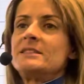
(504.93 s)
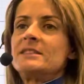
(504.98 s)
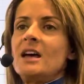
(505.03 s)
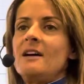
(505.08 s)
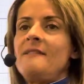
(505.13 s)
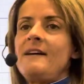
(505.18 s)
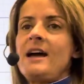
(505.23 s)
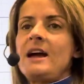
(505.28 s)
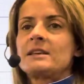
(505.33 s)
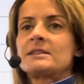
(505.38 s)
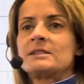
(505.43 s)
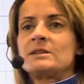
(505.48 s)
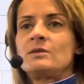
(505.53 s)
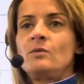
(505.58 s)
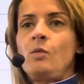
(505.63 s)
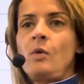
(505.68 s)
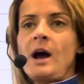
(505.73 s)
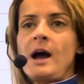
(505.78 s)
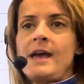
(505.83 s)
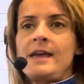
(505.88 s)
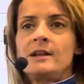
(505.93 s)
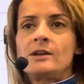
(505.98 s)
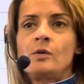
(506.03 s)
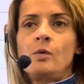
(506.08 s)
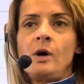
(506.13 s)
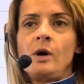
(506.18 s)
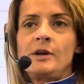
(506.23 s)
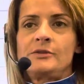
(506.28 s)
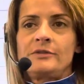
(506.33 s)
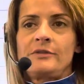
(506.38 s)
of x and y in
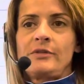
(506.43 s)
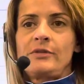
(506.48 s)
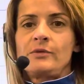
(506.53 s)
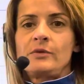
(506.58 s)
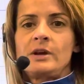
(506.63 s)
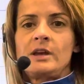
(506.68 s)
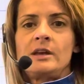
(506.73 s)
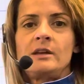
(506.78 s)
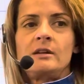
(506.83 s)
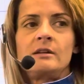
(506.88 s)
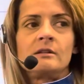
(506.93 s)
quadrant 3?